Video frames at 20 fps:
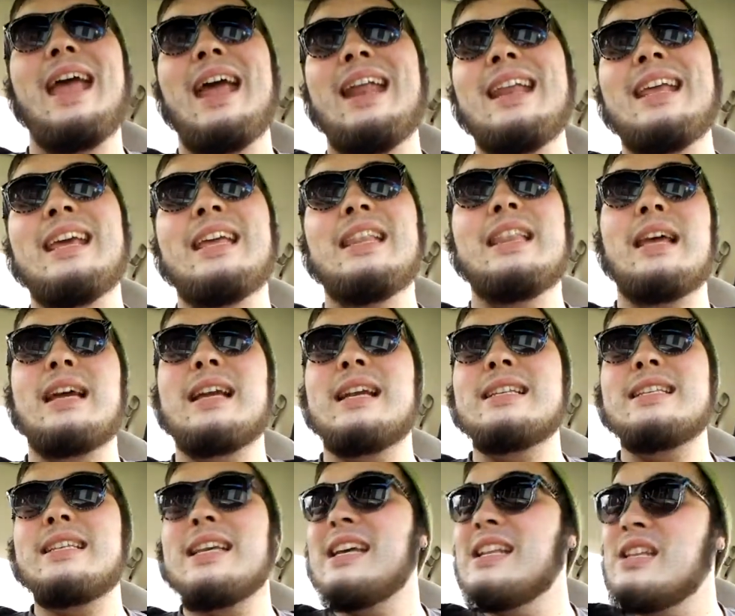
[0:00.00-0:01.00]
And again, like
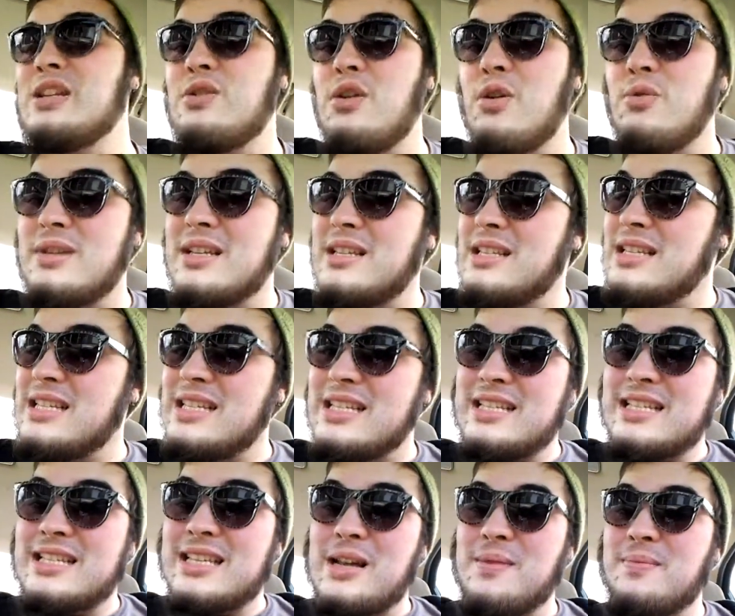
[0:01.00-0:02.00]
I said, this
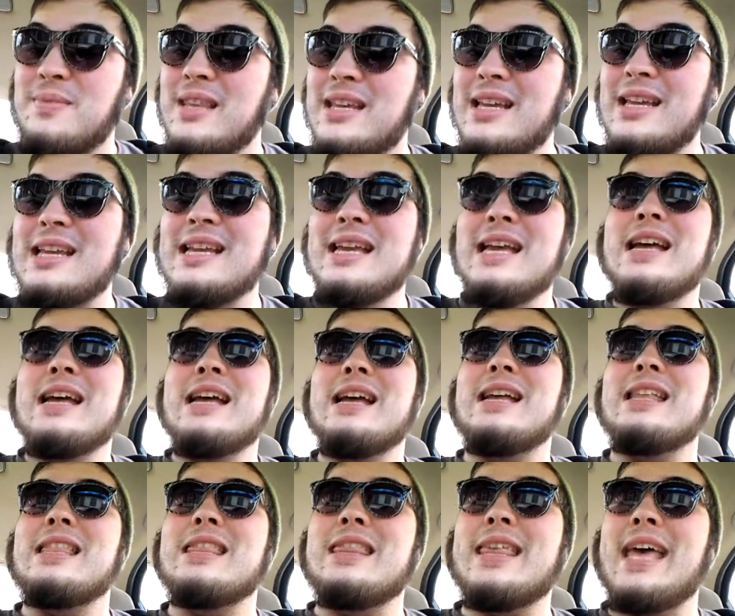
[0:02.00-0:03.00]
isn't something
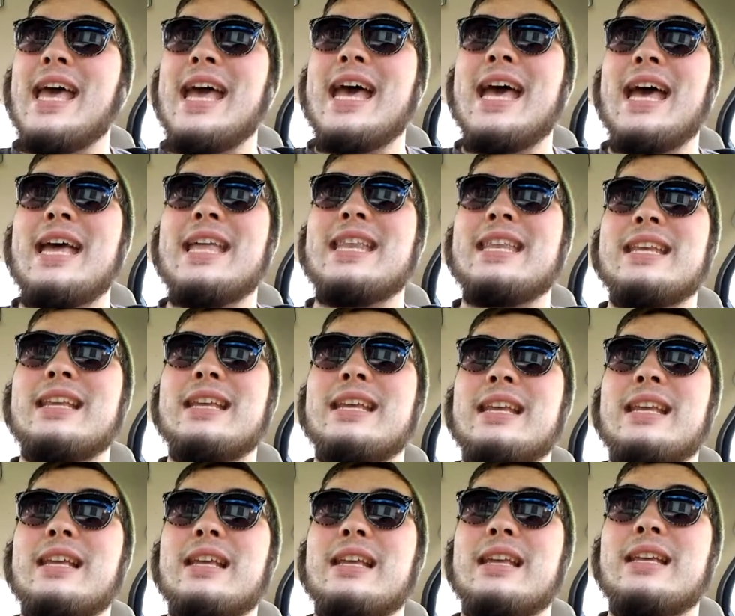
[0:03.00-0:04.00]
that
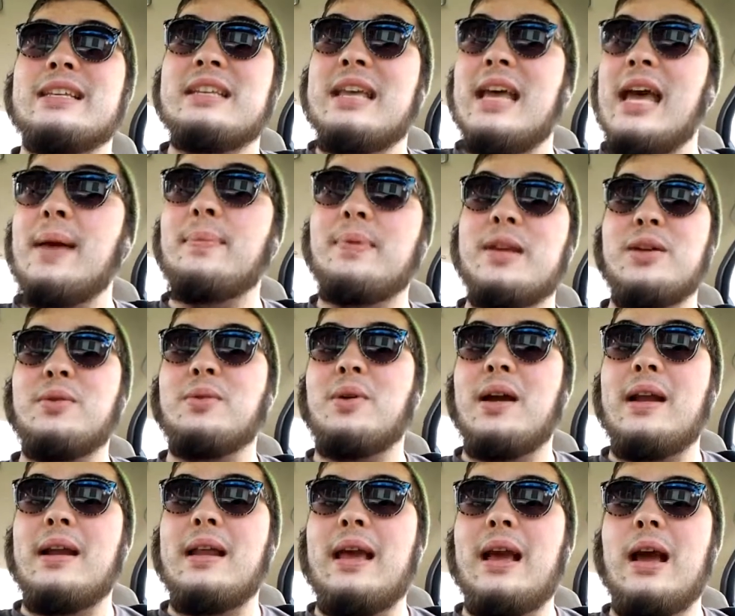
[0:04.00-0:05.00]
is happening
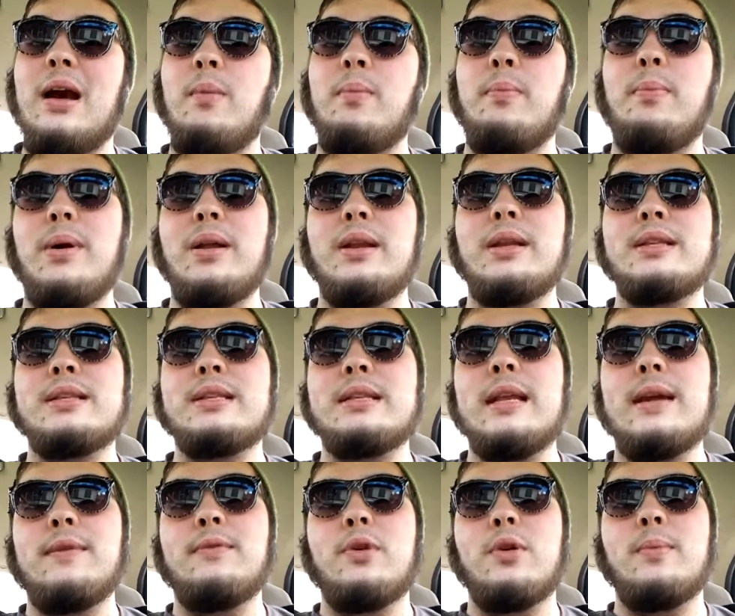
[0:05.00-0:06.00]
right now, but it's
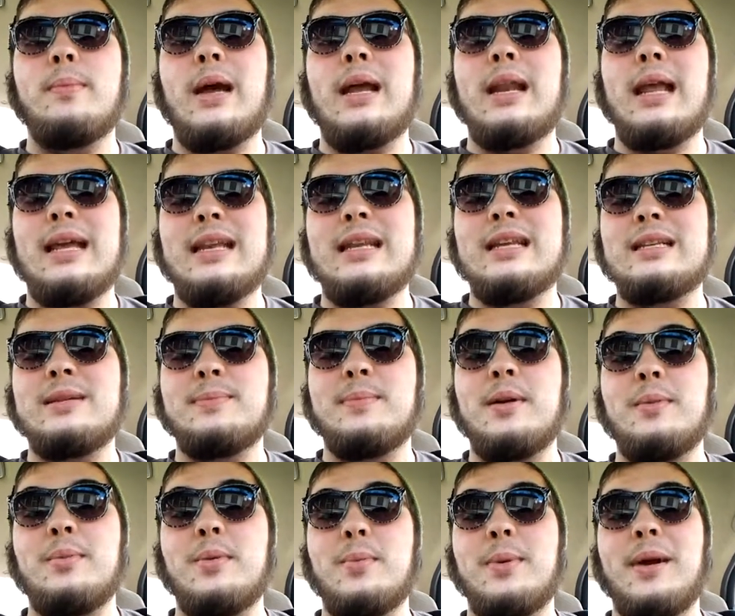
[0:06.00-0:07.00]
never a bad idea to
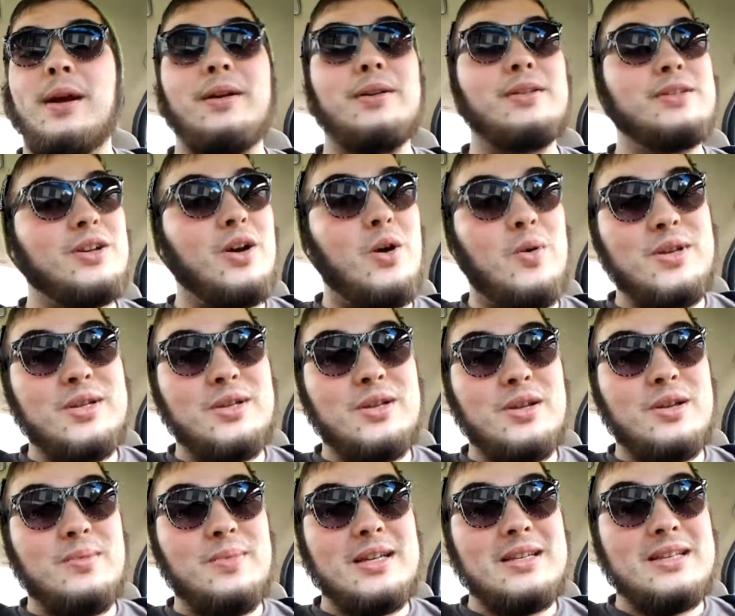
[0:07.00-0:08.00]
be prepared. It's always
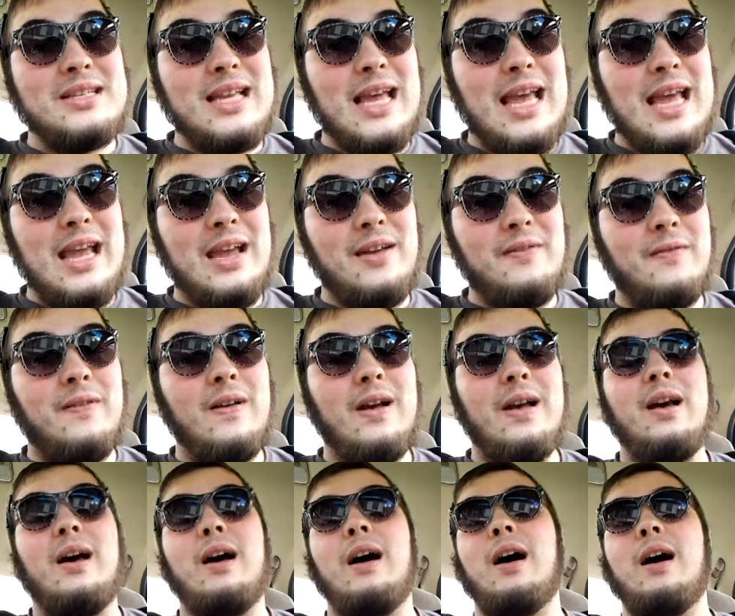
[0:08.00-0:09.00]
good to be safe.
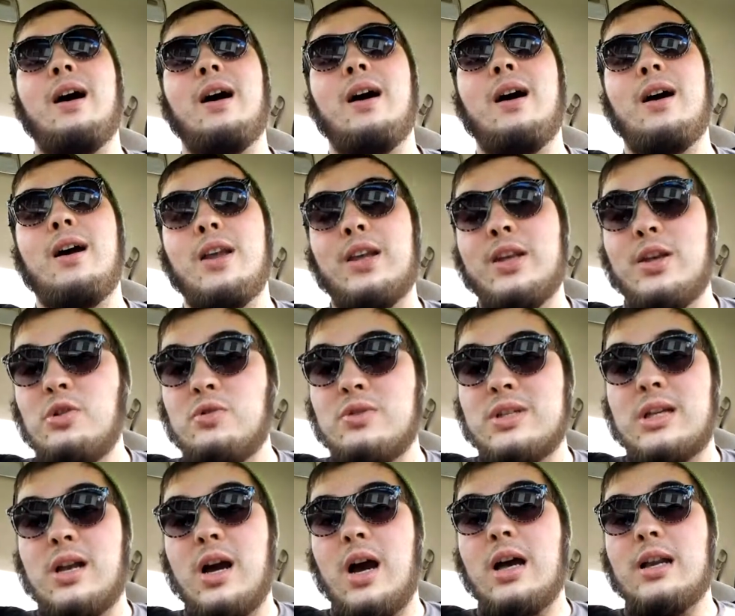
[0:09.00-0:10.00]

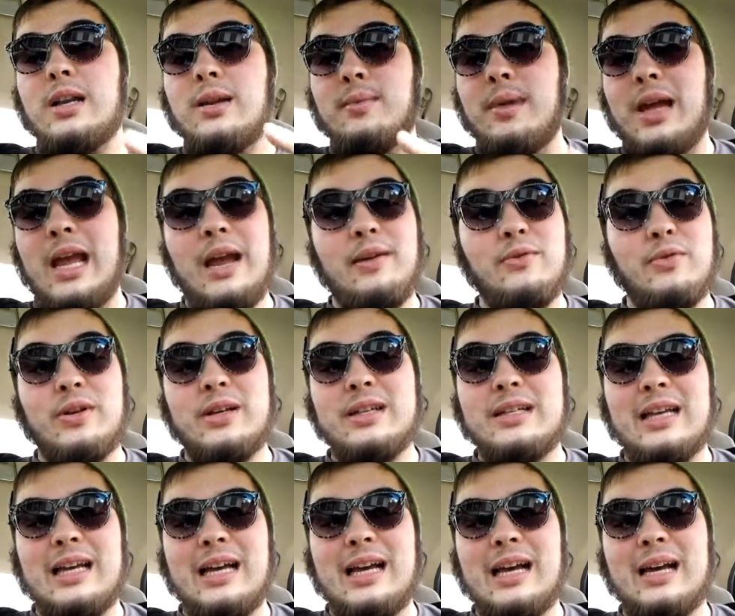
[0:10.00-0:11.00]
Use a condom every
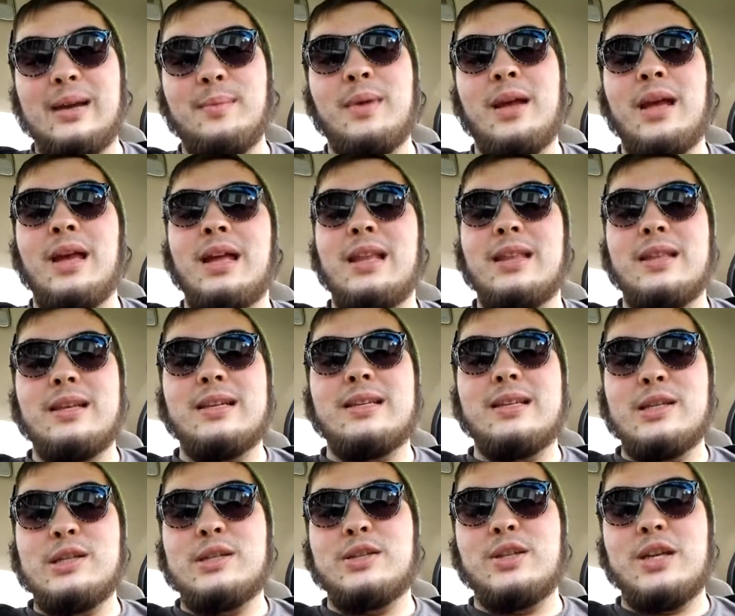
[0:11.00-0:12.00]
time.
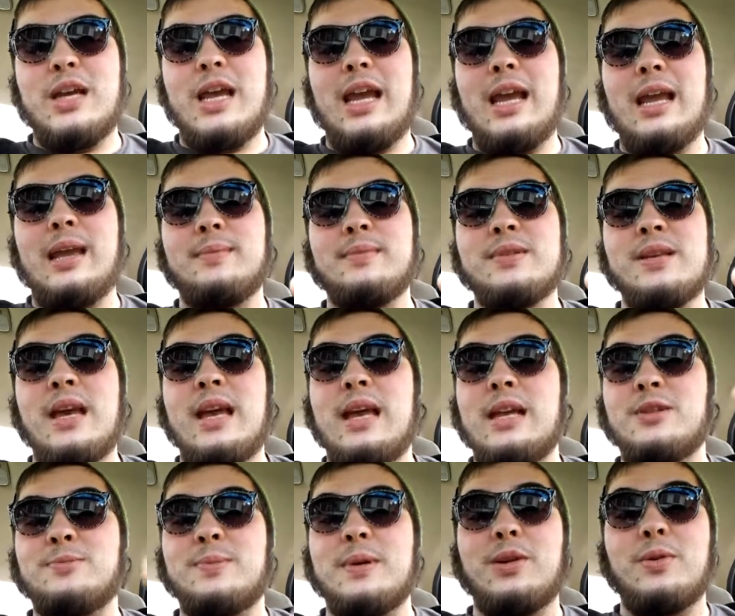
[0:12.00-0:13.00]
This is James.
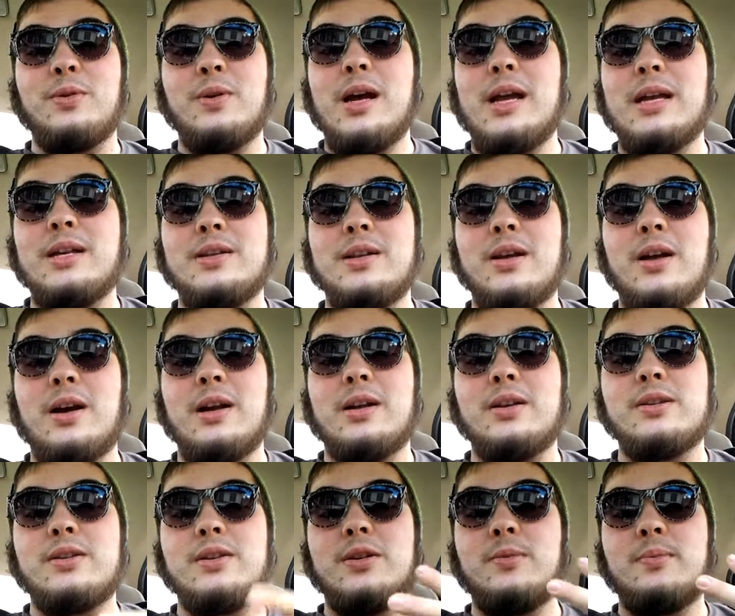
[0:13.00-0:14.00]
It's been great
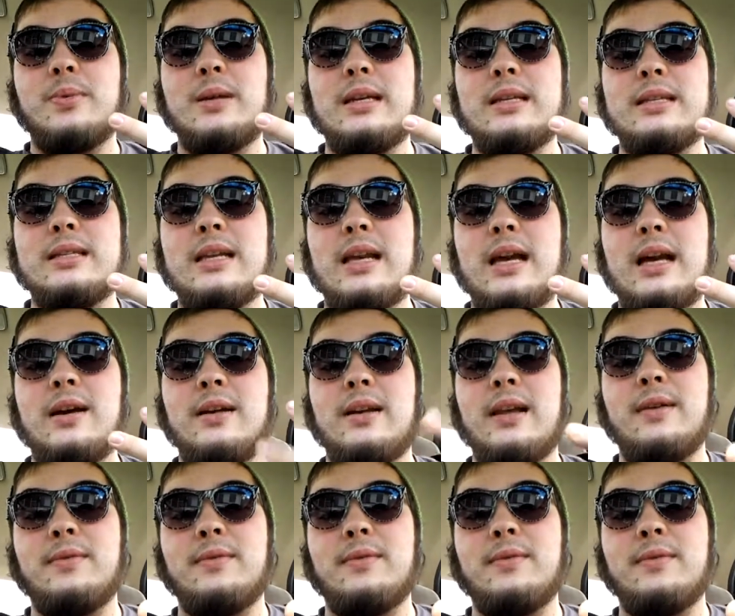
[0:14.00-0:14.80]
talking to you. Peace out.